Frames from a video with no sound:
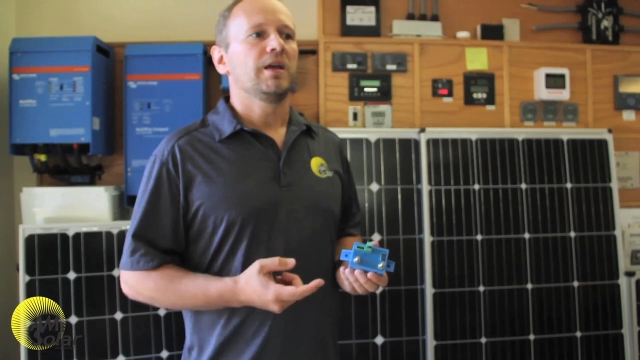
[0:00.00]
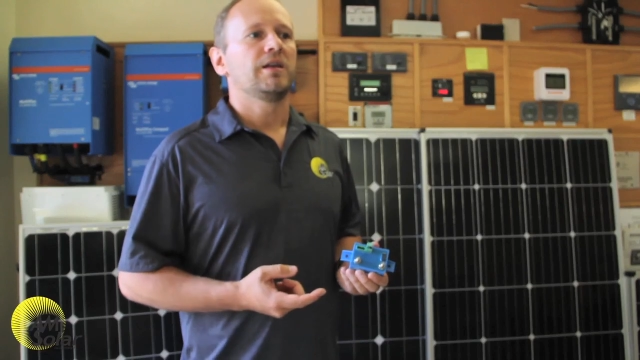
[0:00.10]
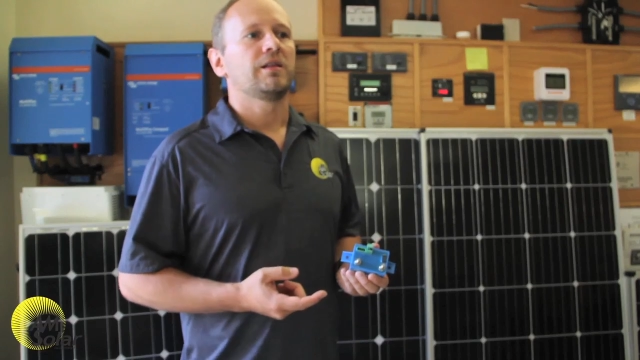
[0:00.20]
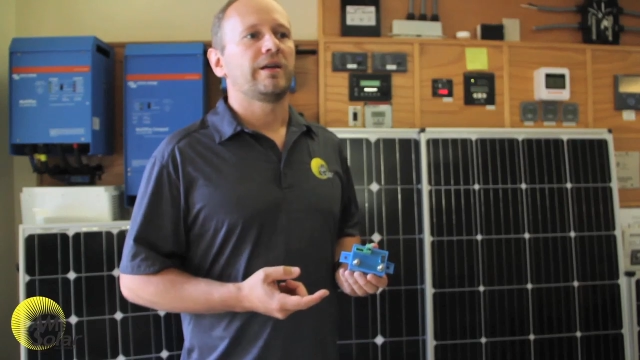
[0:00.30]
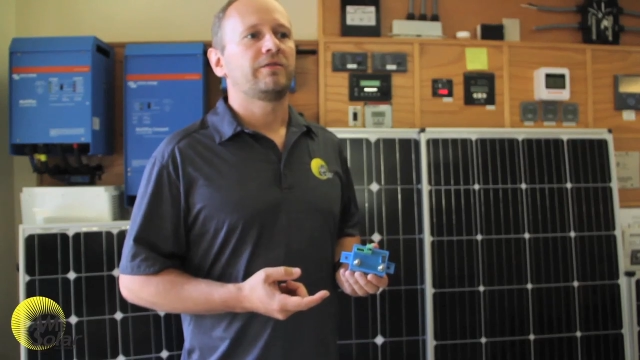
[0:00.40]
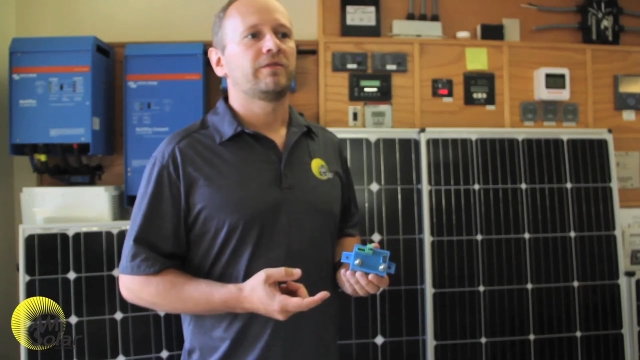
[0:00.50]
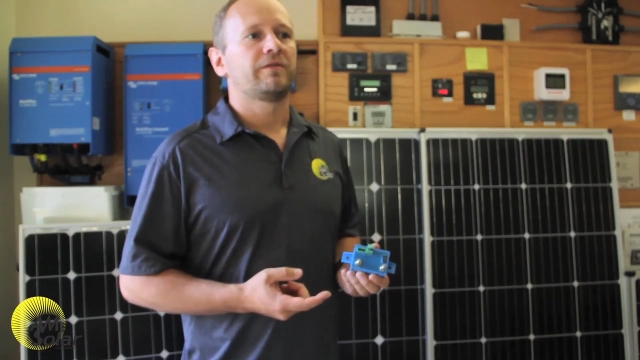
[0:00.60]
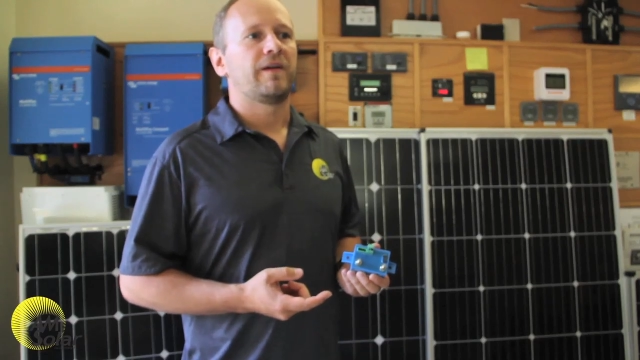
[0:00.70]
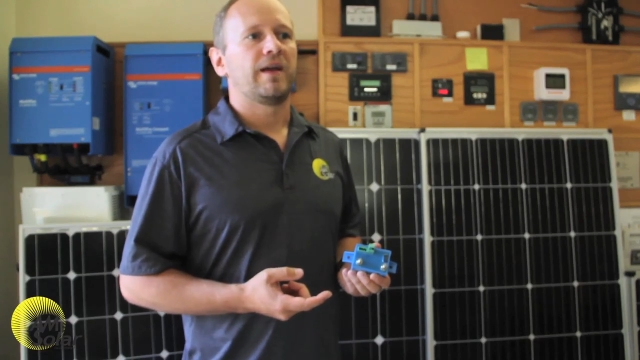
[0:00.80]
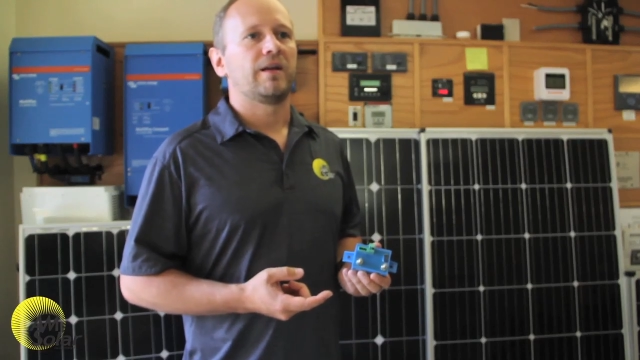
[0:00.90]
you left your
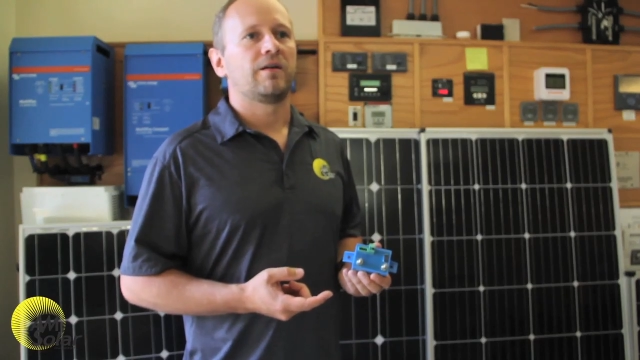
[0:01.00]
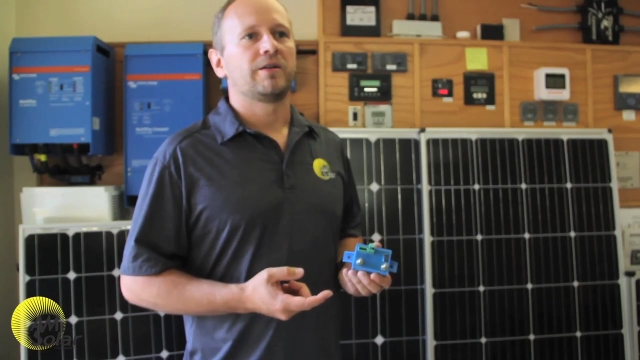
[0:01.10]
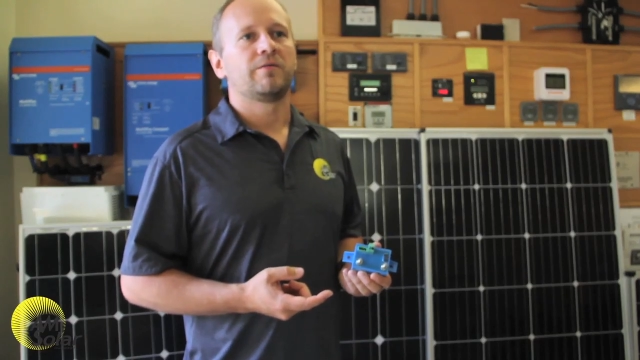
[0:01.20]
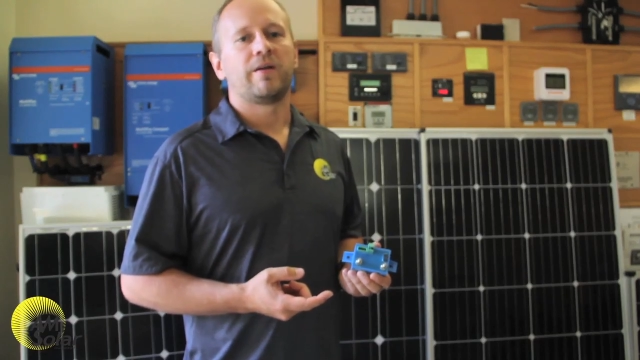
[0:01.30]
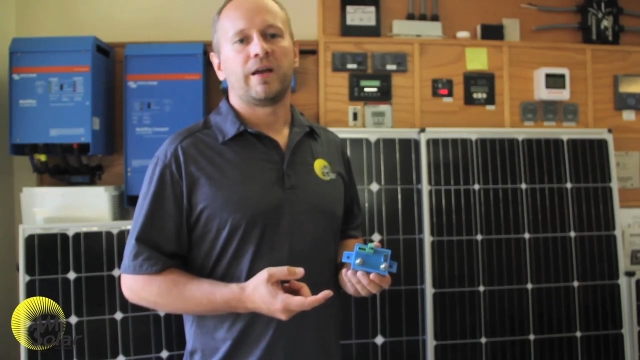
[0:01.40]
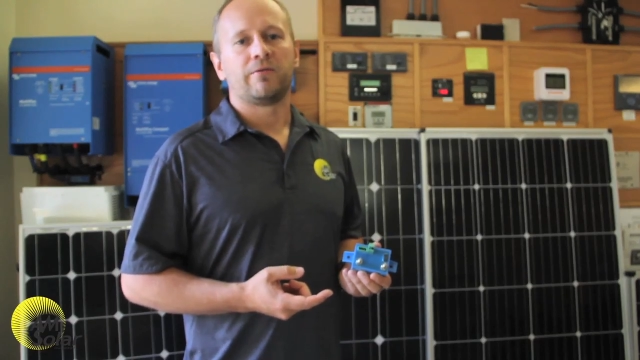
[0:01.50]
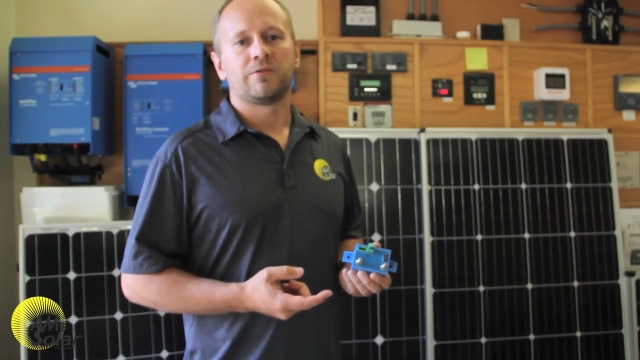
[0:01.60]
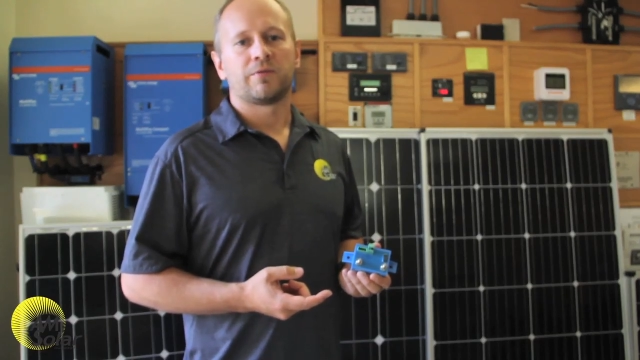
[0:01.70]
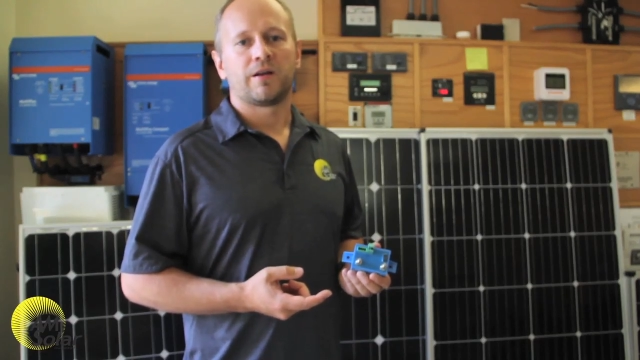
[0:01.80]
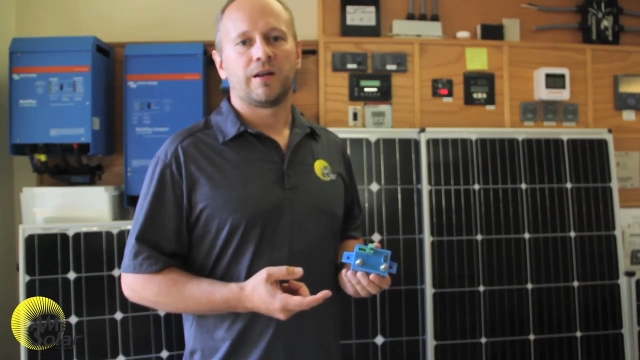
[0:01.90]
fan on, your
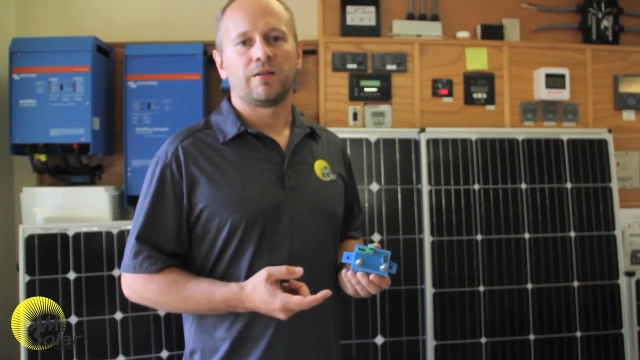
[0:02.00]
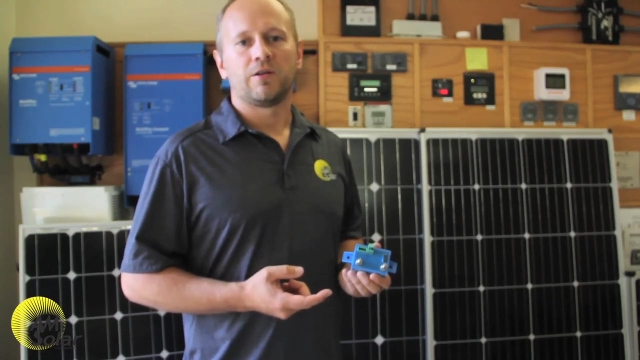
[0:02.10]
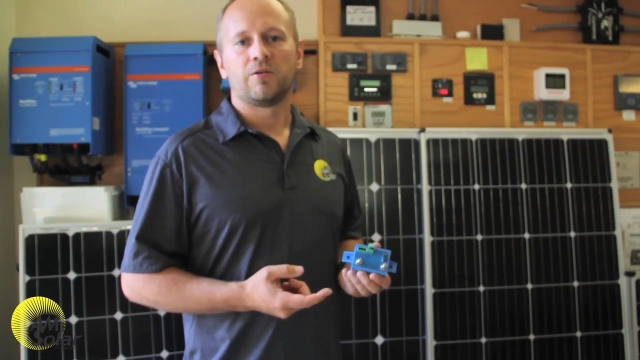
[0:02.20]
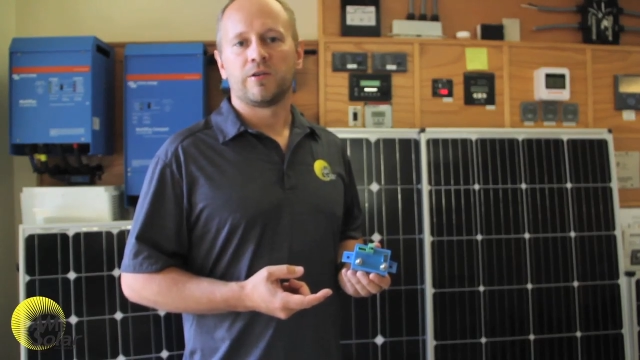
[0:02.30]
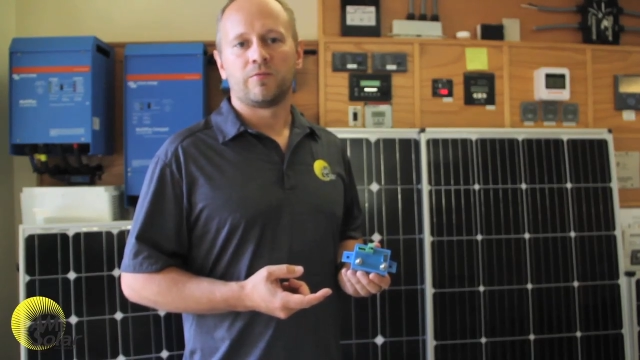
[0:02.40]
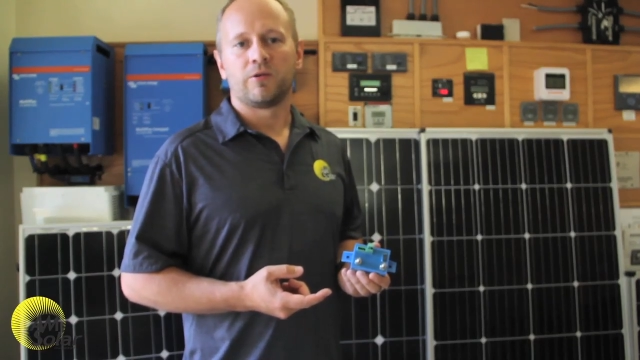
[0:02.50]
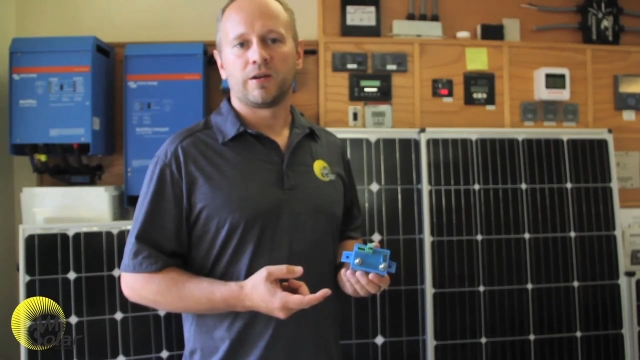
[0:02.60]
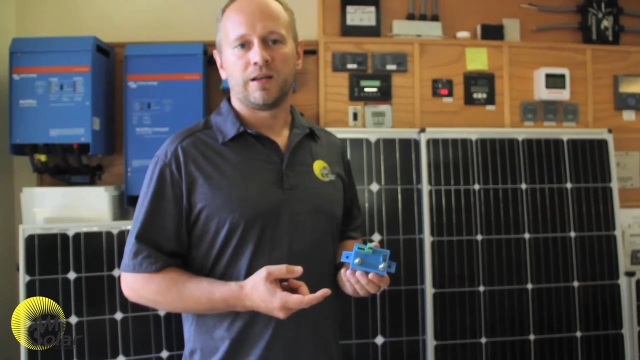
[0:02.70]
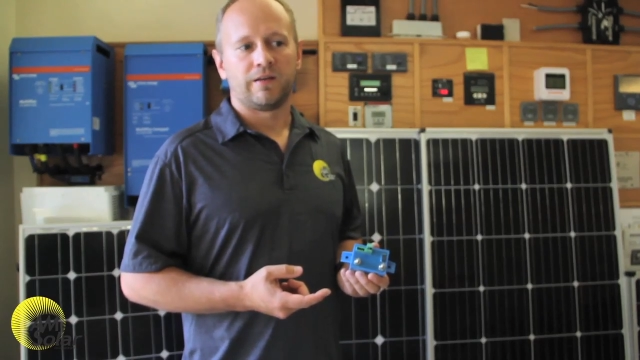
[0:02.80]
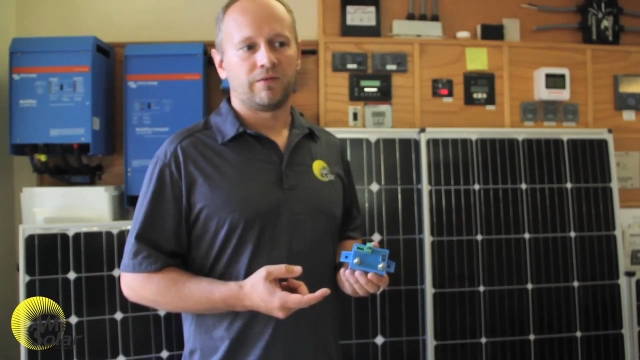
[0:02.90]
batteries were kind of low, you
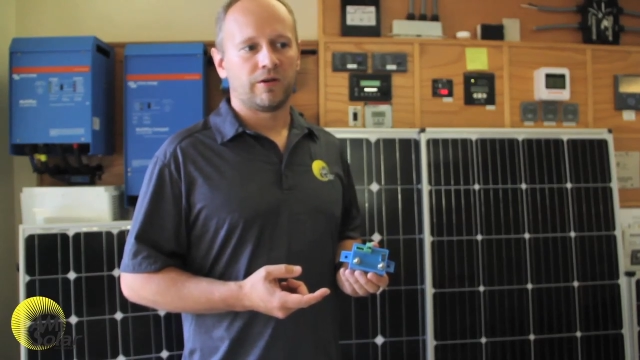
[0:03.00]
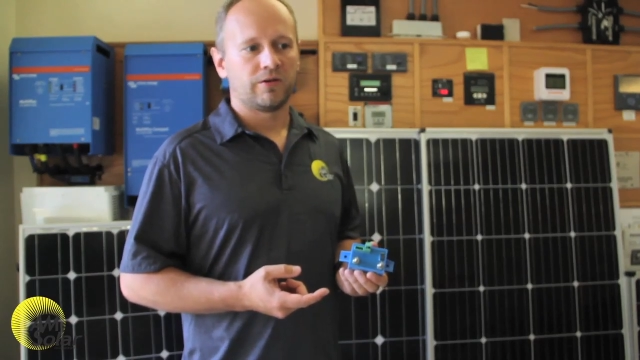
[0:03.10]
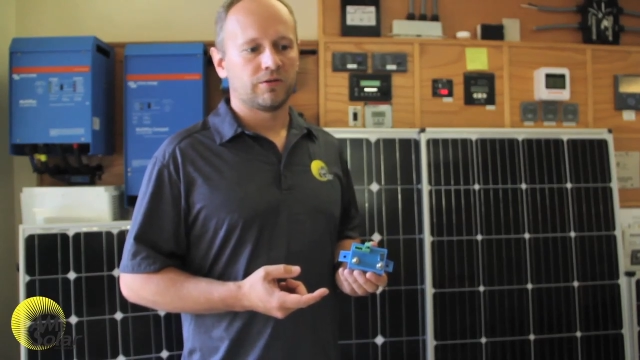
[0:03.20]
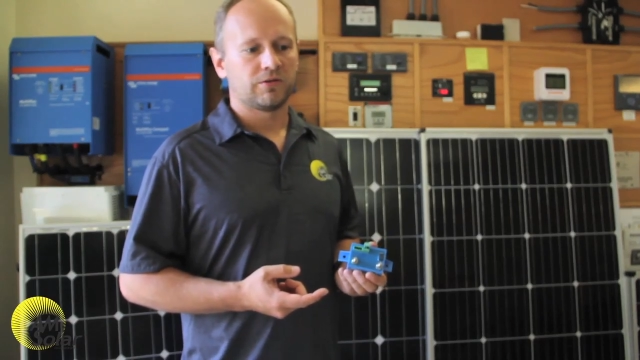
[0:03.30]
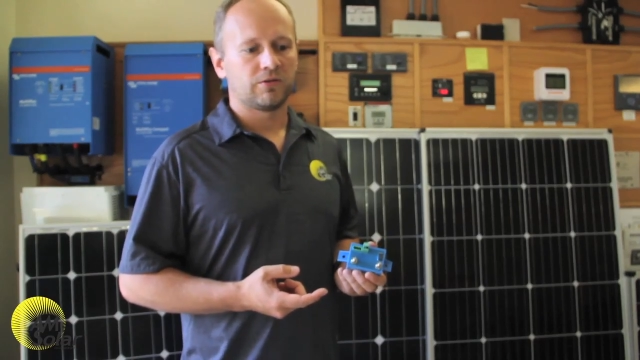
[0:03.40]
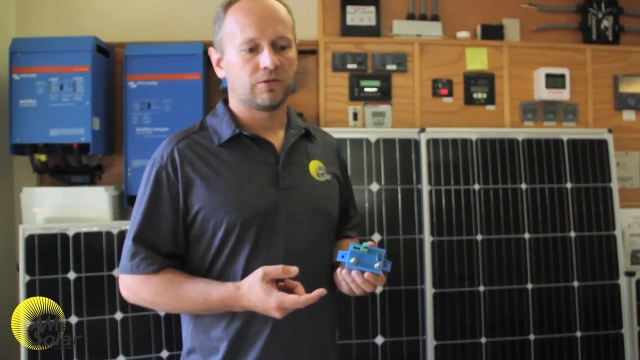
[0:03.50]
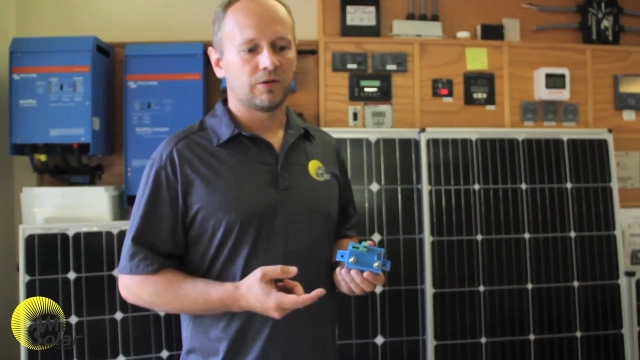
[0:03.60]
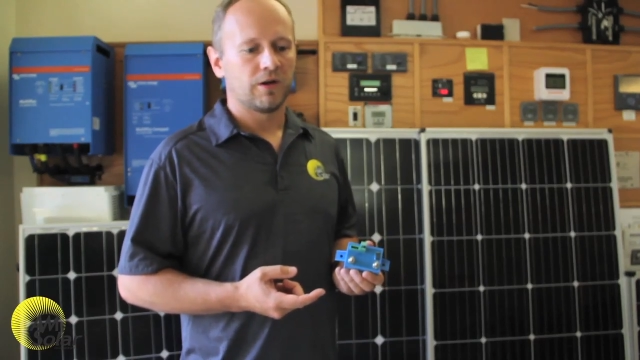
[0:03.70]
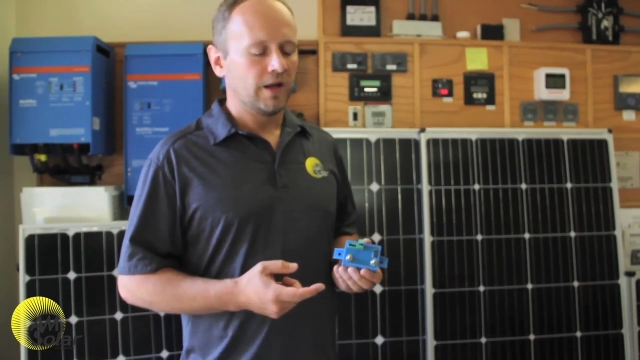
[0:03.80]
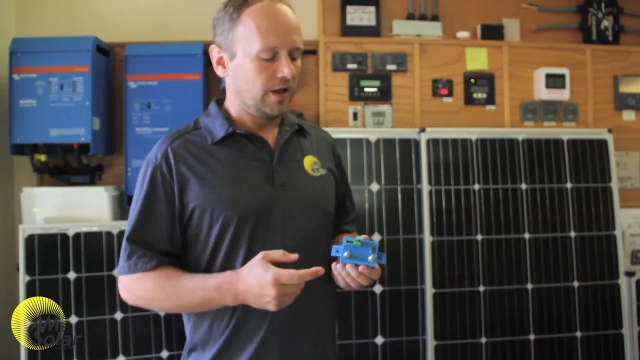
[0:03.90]
weren't getting very good
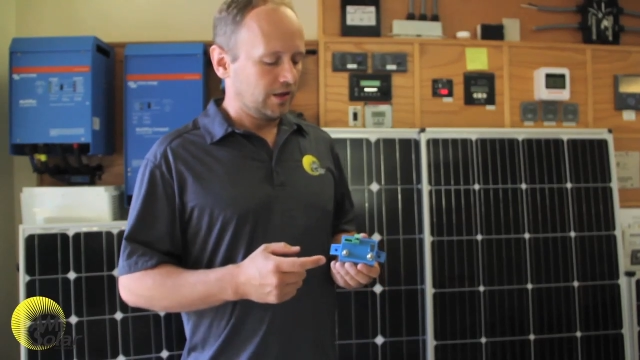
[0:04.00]
solar,